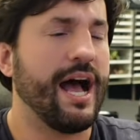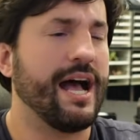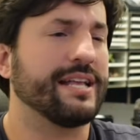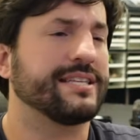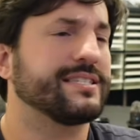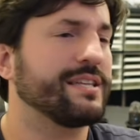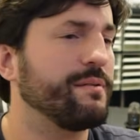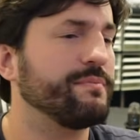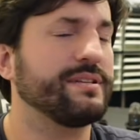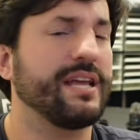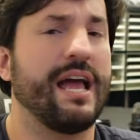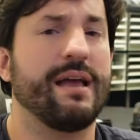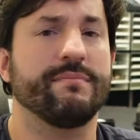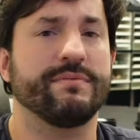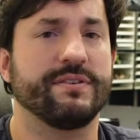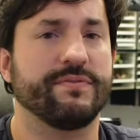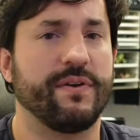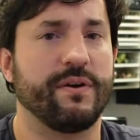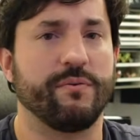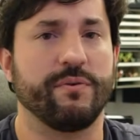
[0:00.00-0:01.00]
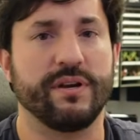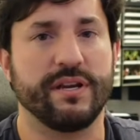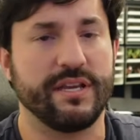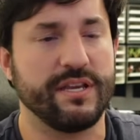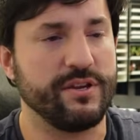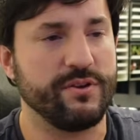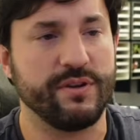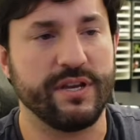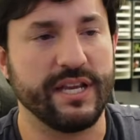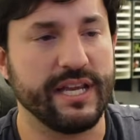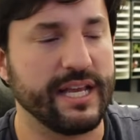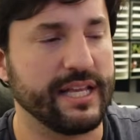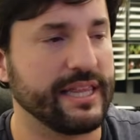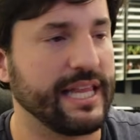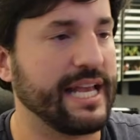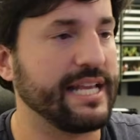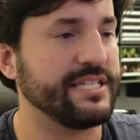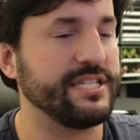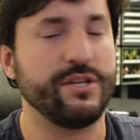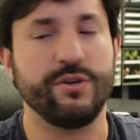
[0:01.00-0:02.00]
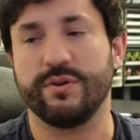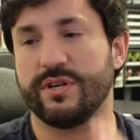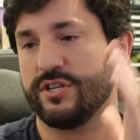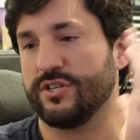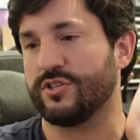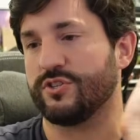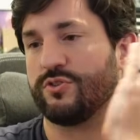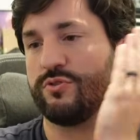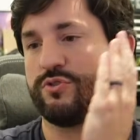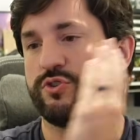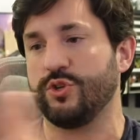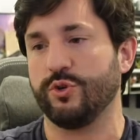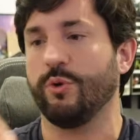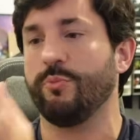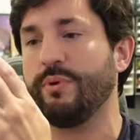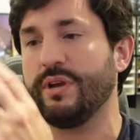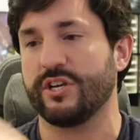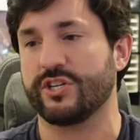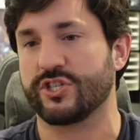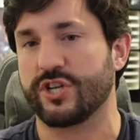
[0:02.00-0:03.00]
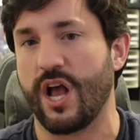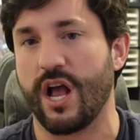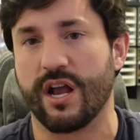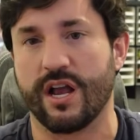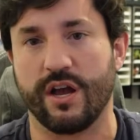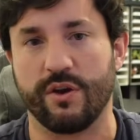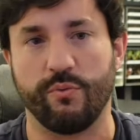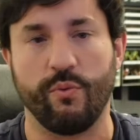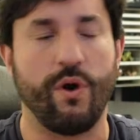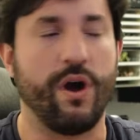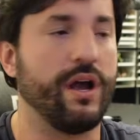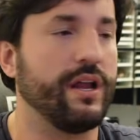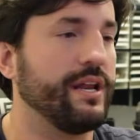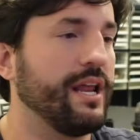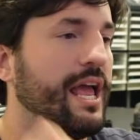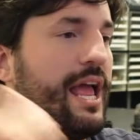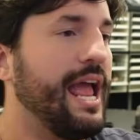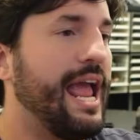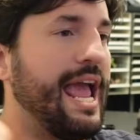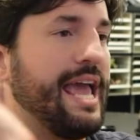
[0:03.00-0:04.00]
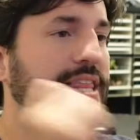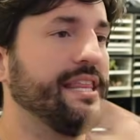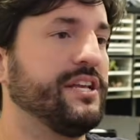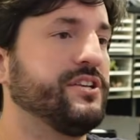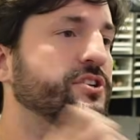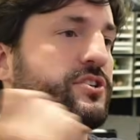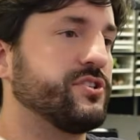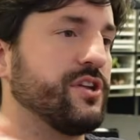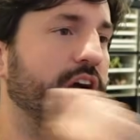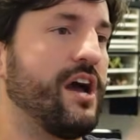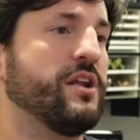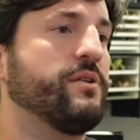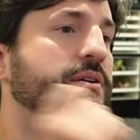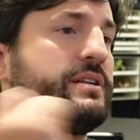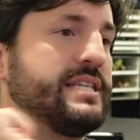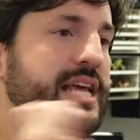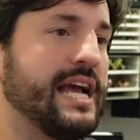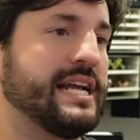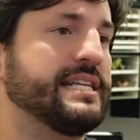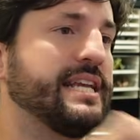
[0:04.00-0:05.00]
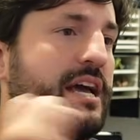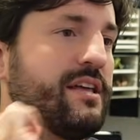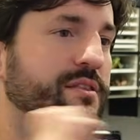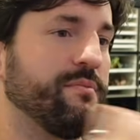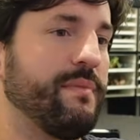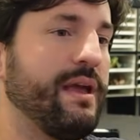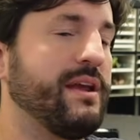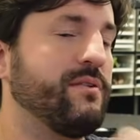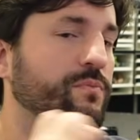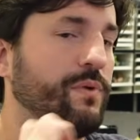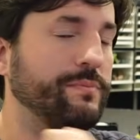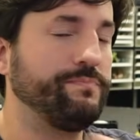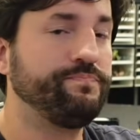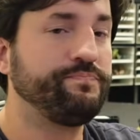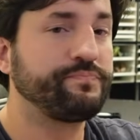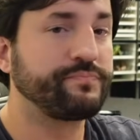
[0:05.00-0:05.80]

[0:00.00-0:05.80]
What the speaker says: Sometimes if I want to, you can get lazy. You can just do a big shock on one and then just auto attack down the main one.